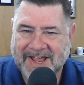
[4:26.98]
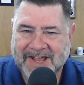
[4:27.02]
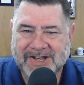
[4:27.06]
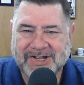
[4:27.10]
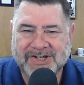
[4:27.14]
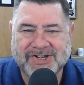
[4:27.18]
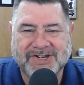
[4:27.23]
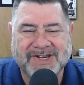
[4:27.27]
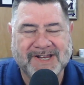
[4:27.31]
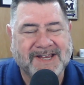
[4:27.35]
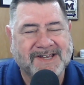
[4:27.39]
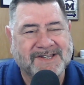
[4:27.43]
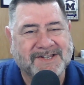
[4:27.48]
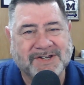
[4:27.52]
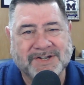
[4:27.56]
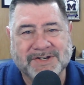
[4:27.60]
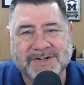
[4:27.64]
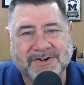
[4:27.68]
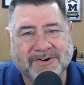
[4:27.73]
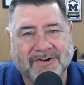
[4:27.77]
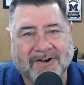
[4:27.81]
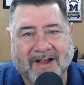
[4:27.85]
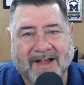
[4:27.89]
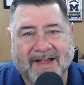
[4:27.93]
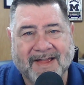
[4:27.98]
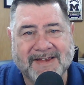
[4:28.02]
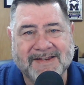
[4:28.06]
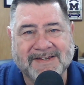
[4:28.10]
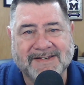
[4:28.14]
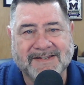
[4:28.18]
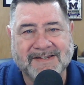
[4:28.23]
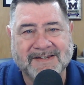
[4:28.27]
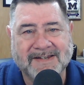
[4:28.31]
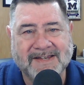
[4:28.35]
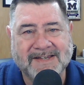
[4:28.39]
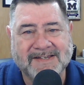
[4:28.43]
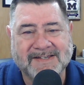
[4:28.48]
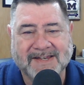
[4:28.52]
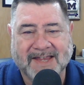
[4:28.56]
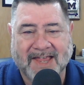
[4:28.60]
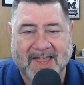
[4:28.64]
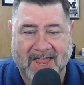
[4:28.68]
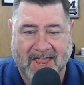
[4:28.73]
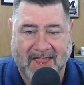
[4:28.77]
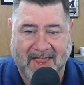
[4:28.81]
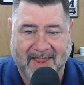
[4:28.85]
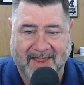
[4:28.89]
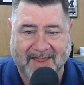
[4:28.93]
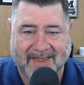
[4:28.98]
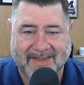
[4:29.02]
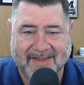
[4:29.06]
Jesus Christ is King.